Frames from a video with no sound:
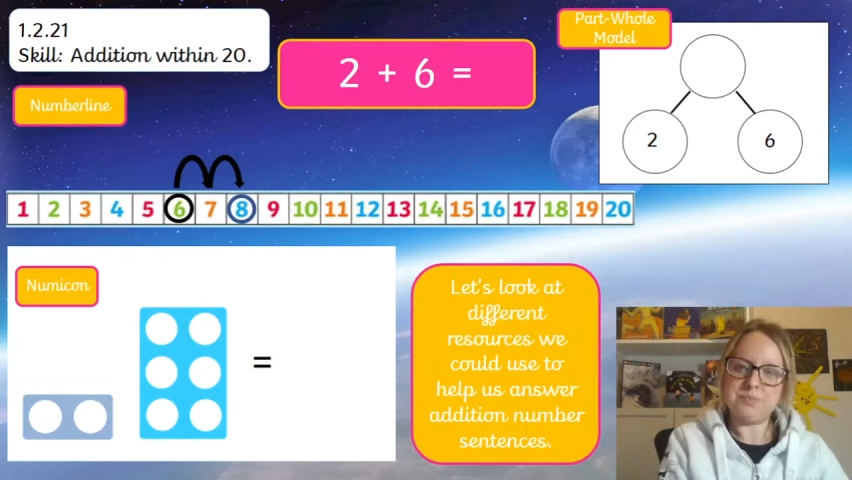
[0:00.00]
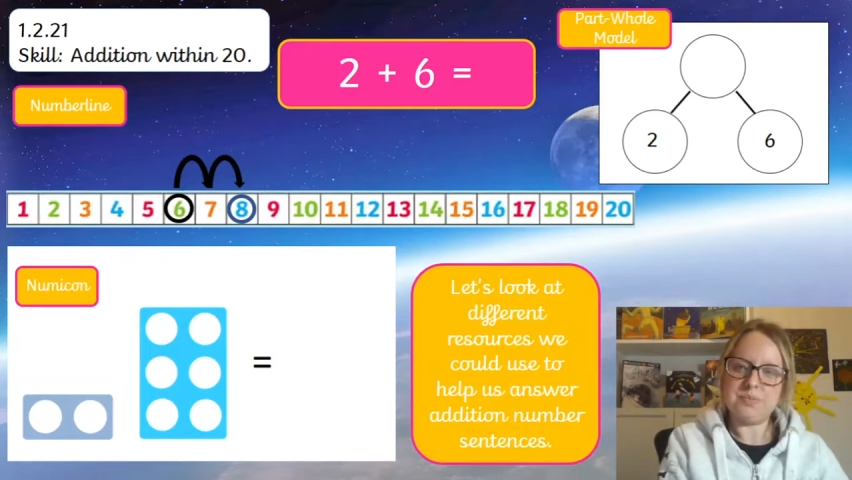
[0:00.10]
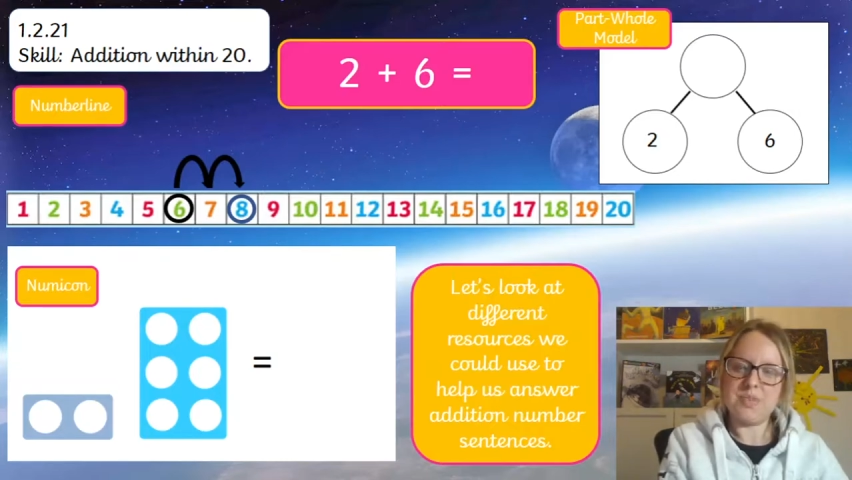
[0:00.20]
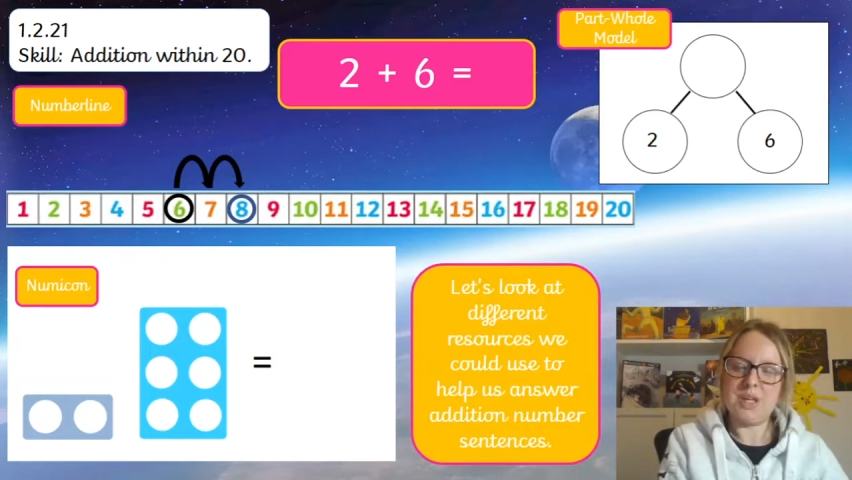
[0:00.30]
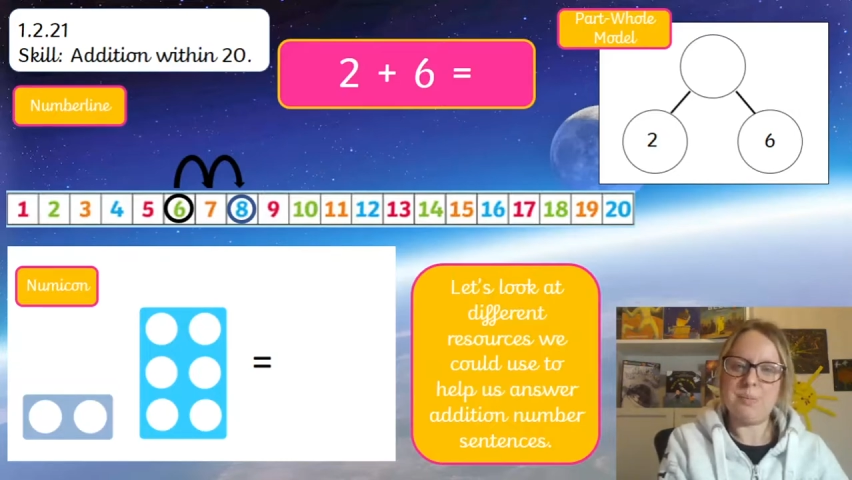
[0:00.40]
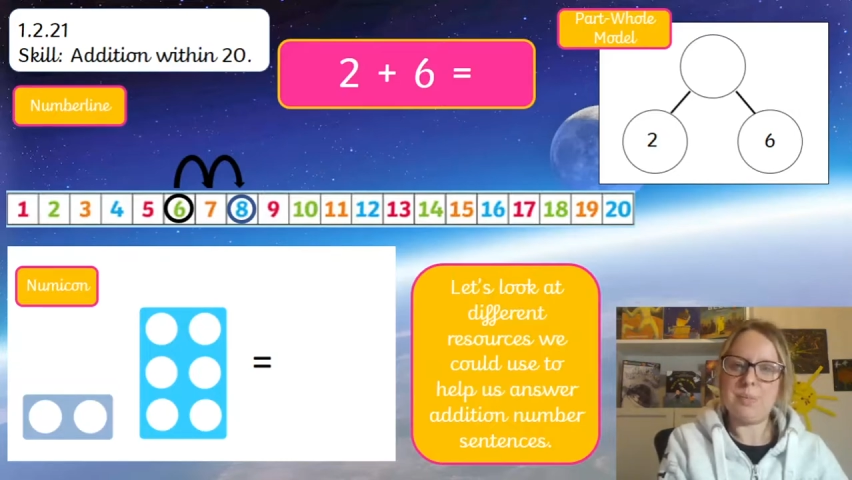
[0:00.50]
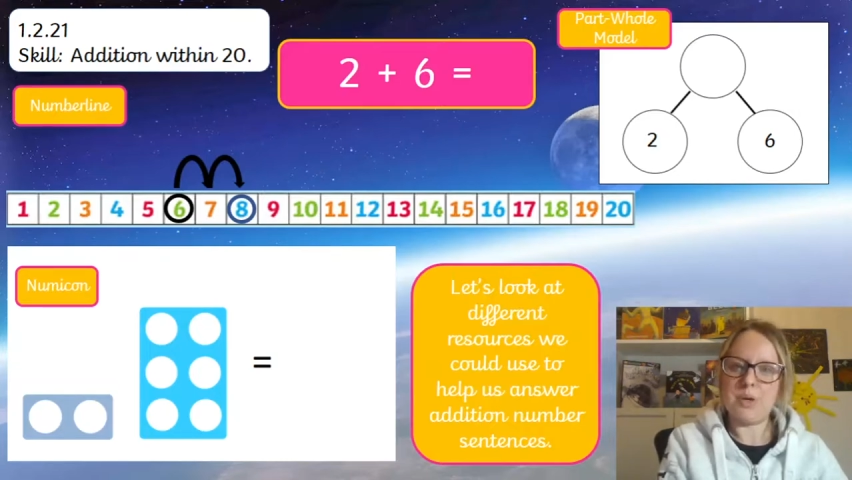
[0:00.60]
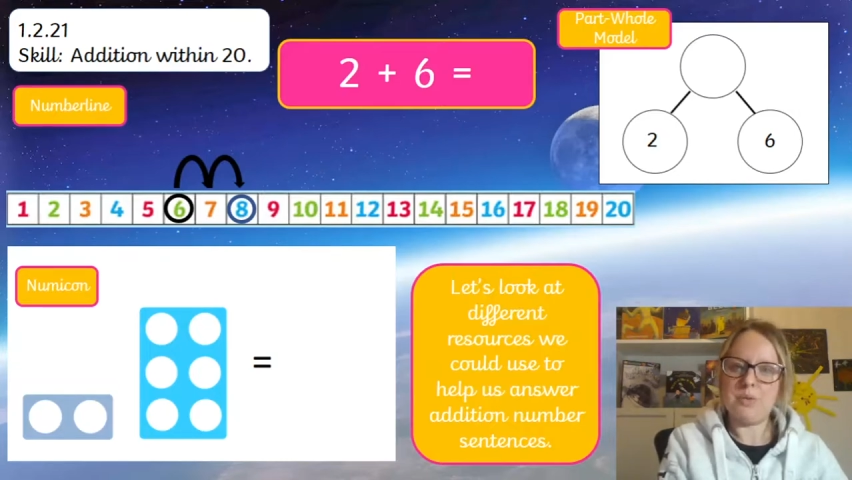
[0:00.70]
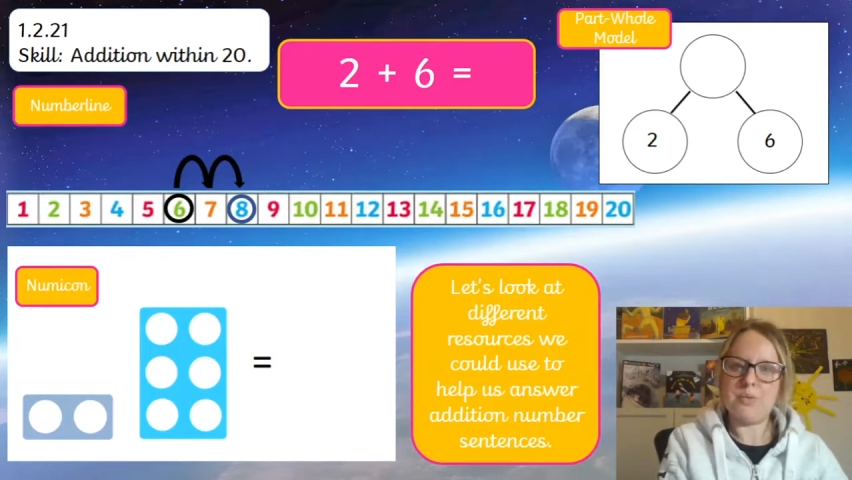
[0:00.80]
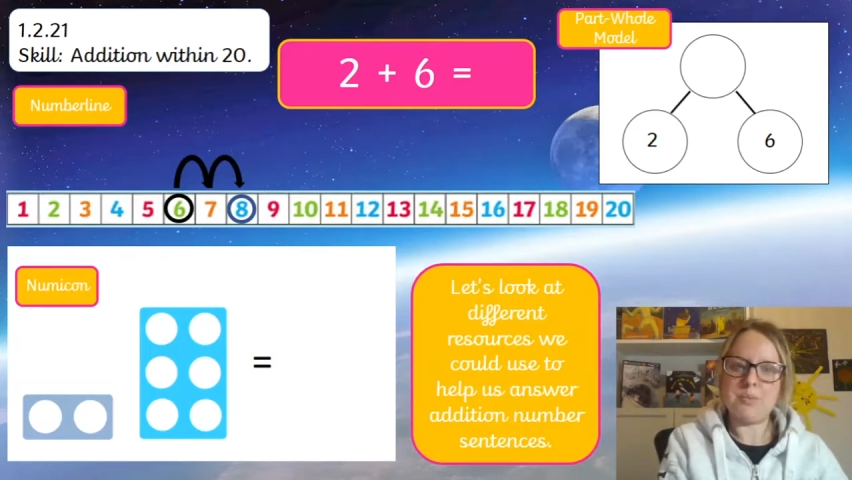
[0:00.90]
They
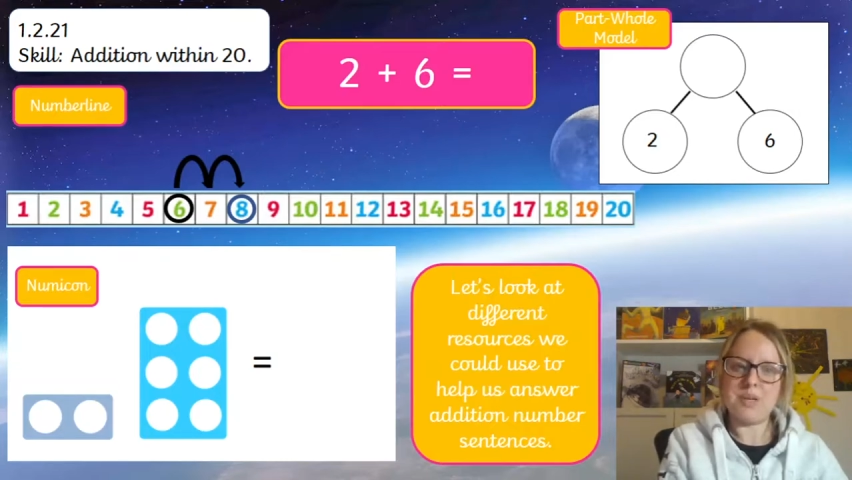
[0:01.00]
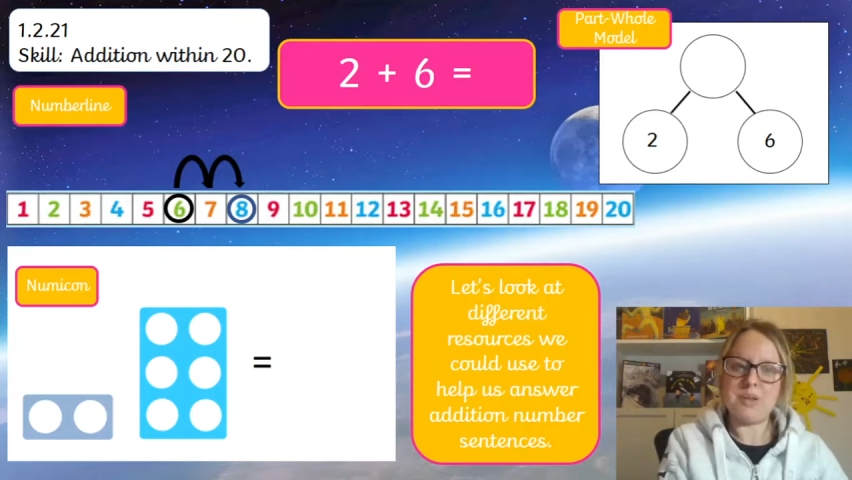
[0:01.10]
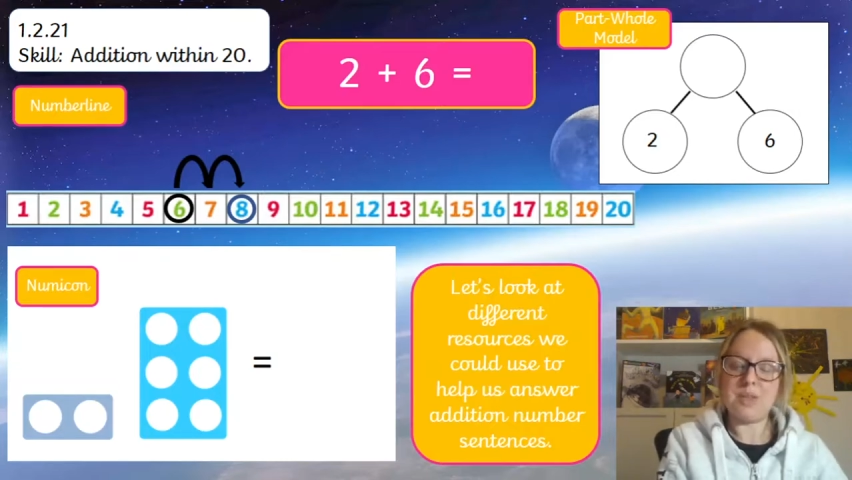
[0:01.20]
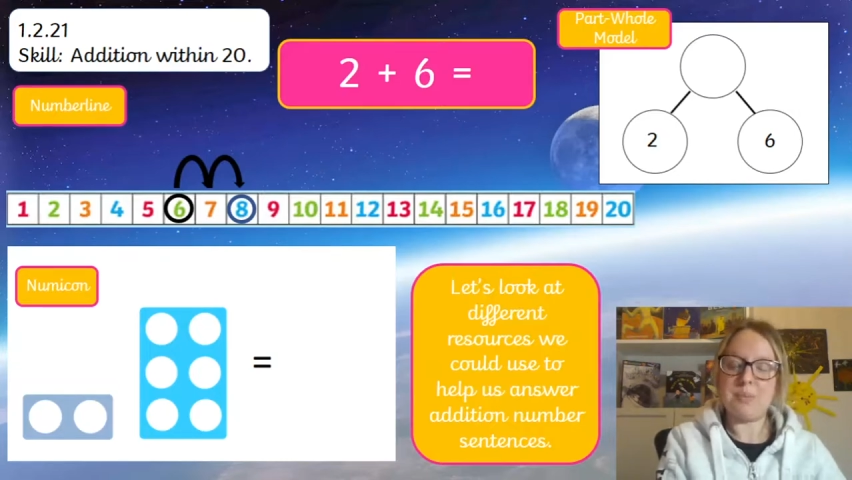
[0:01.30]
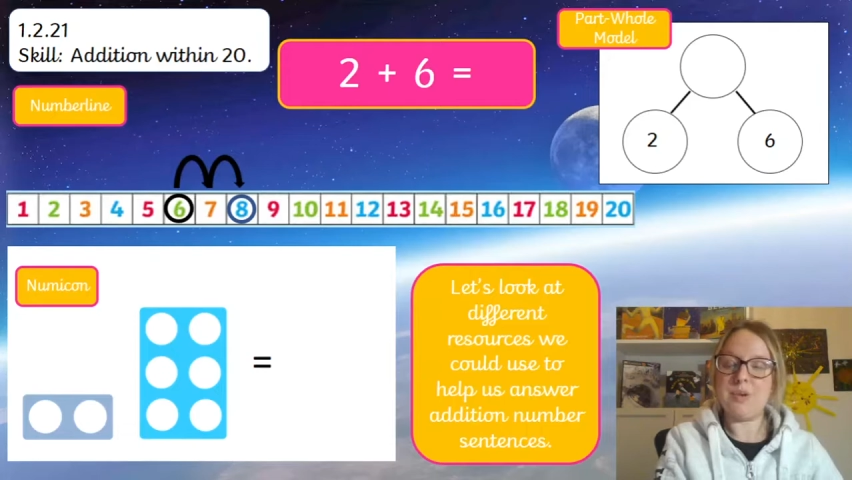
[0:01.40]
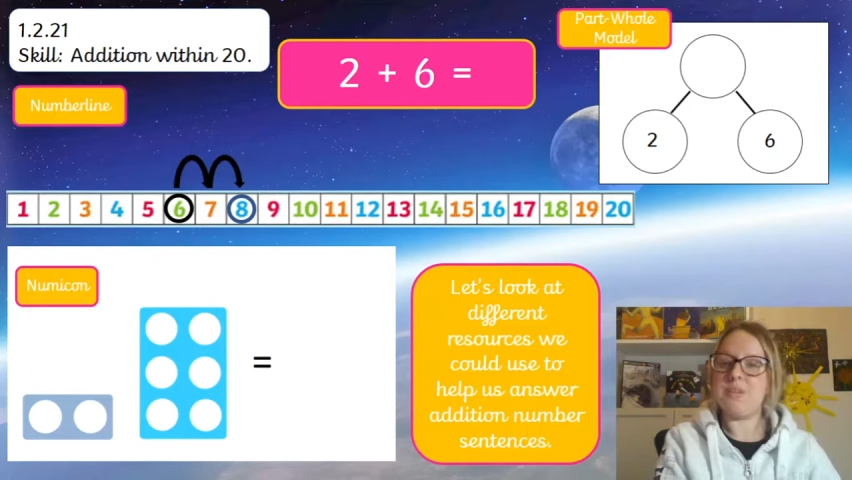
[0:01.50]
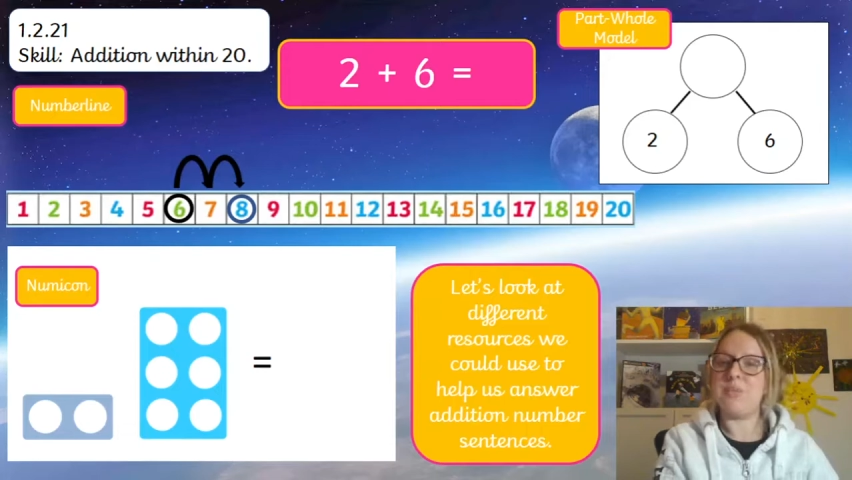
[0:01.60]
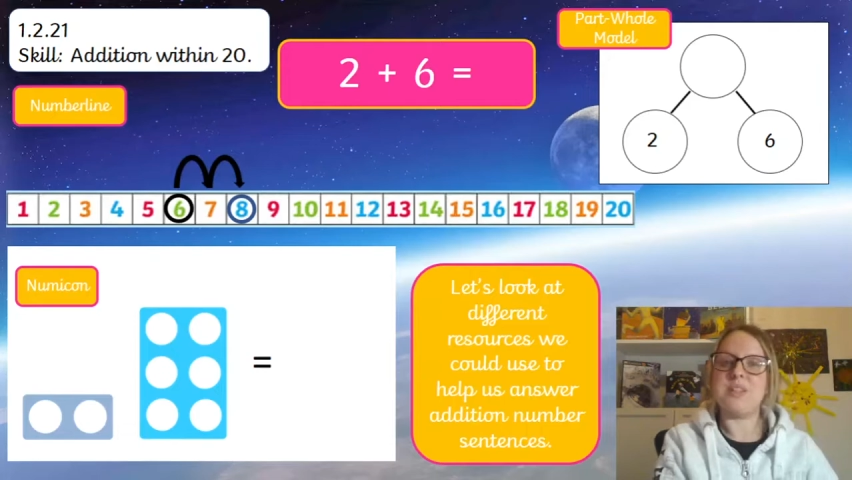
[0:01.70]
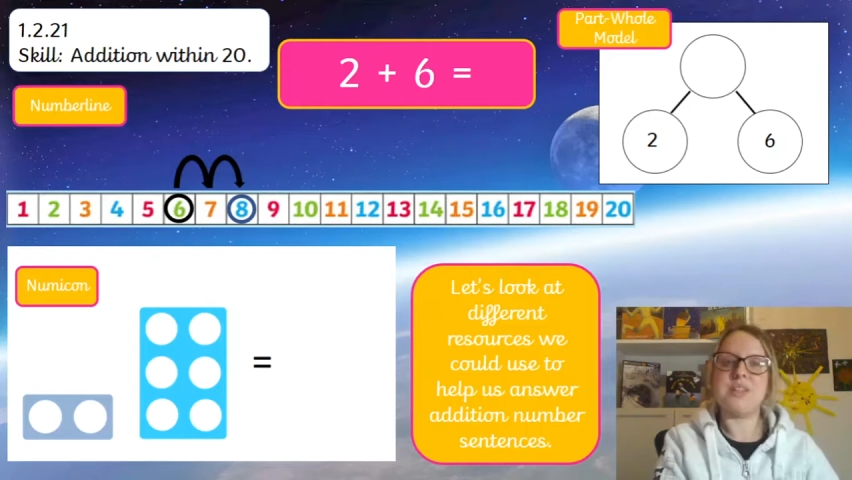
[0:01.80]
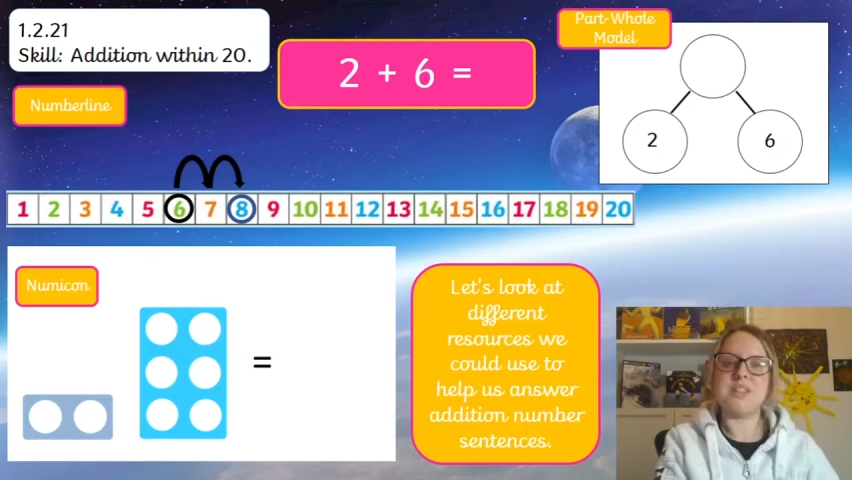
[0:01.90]
both mean
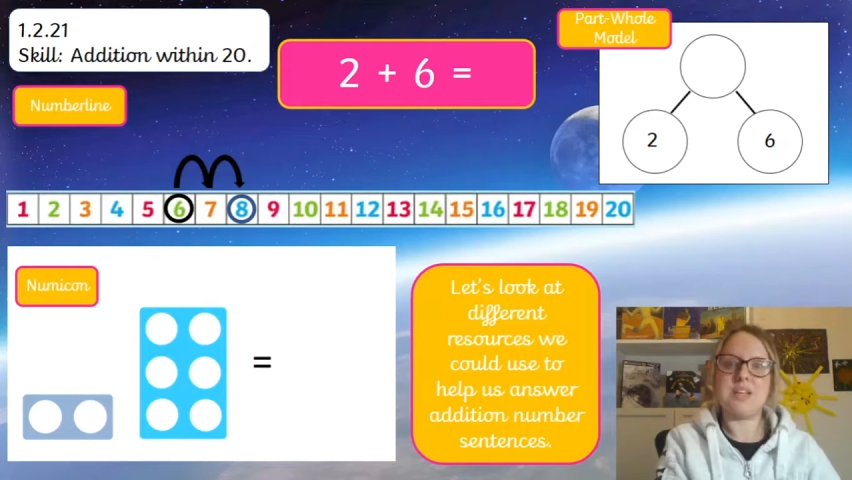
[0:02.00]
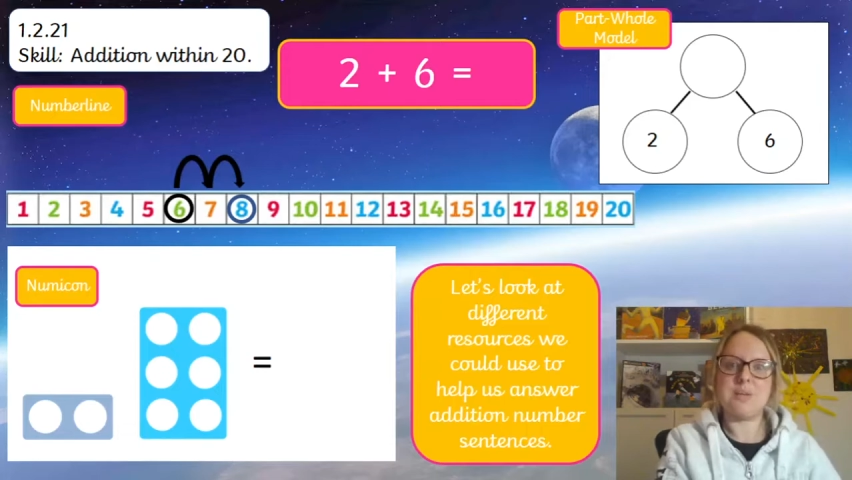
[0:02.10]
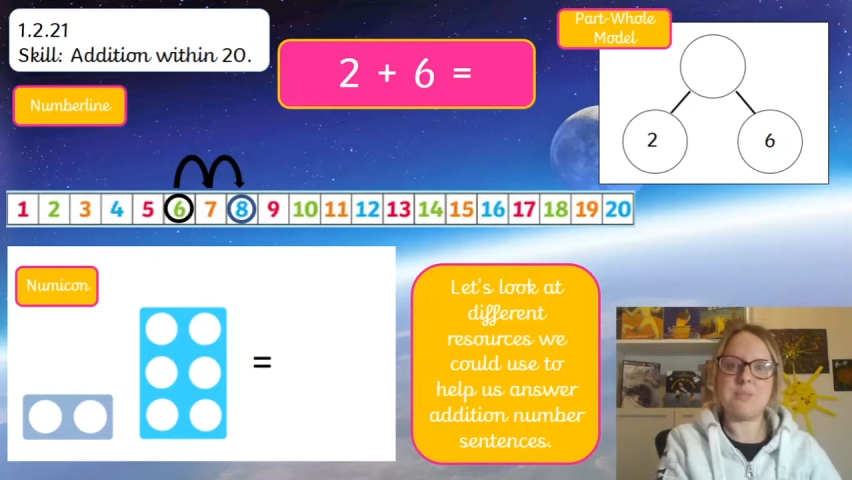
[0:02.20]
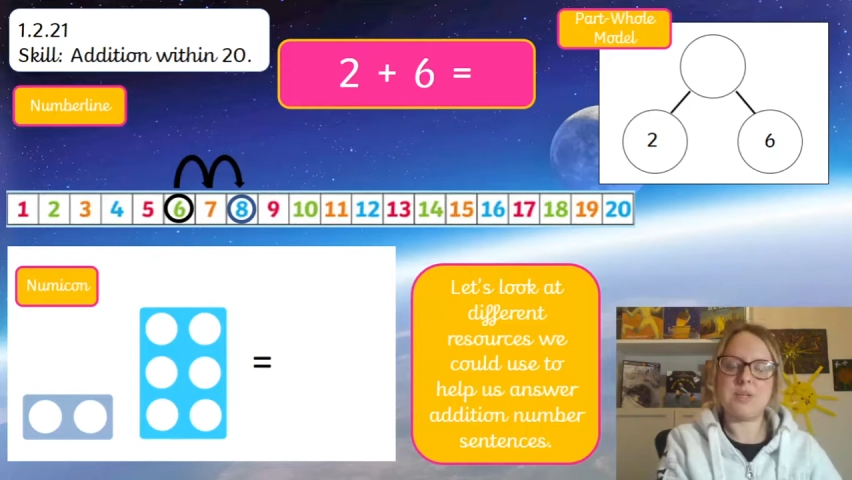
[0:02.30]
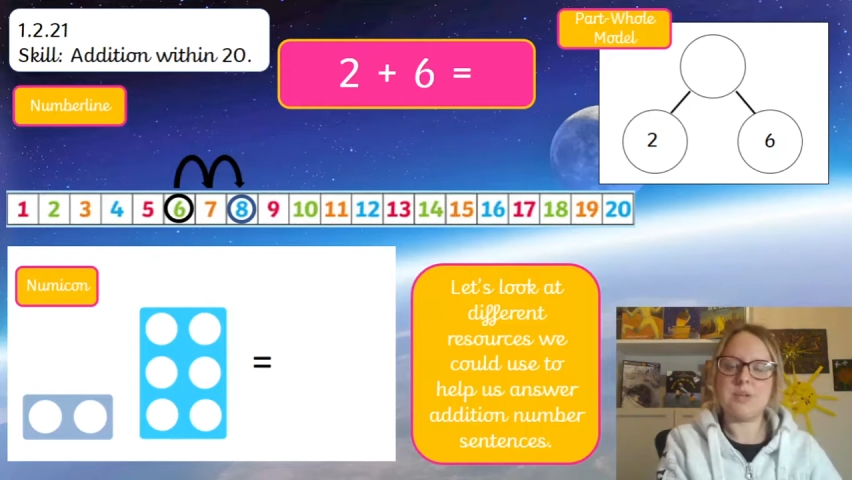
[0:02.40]
the same thing.